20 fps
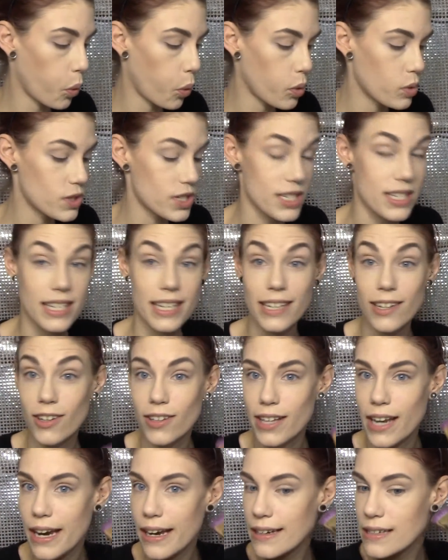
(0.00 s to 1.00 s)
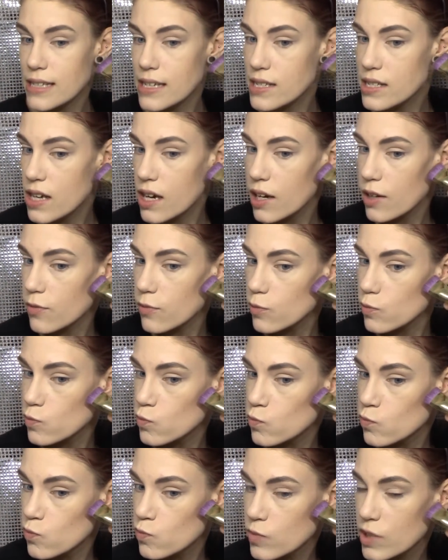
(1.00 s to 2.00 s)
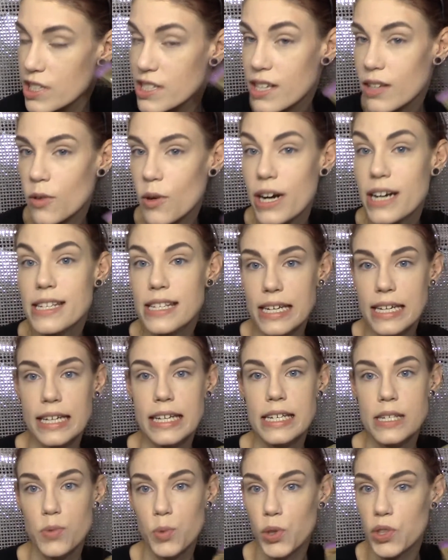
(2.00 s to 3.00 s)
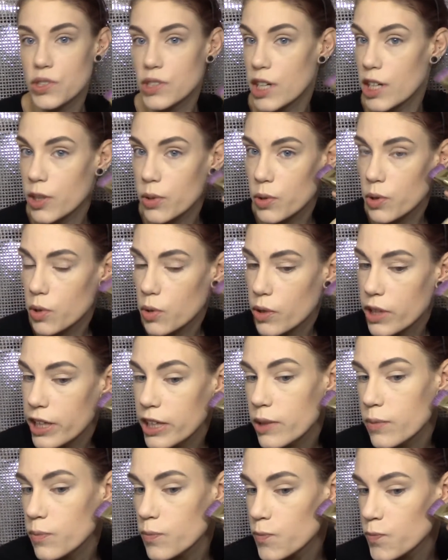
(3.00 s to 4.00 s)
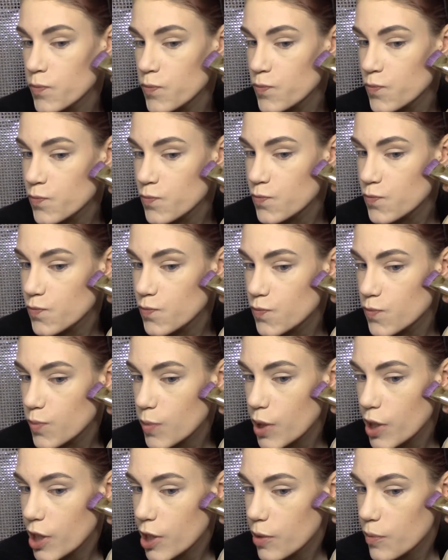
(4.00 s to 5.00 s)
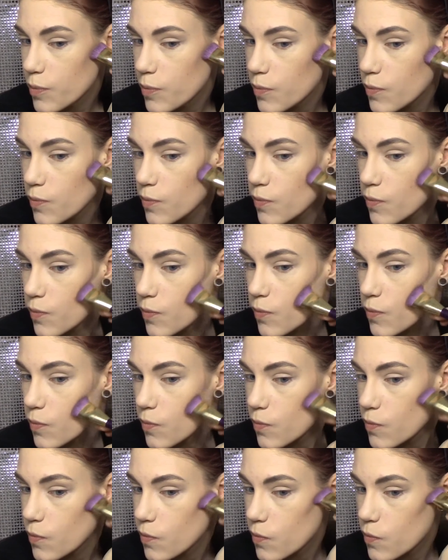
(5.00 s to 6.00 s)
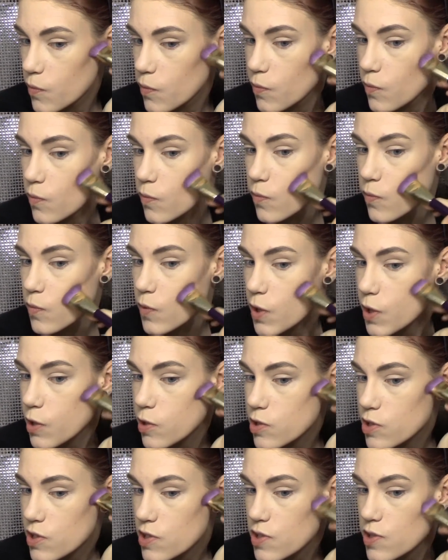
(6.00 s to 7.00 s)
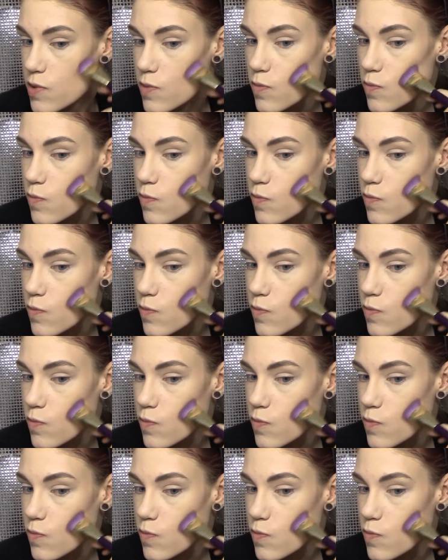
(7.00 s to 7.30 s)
just to get all that excess off, because otherwise it gets real dark real quick. But then I'll just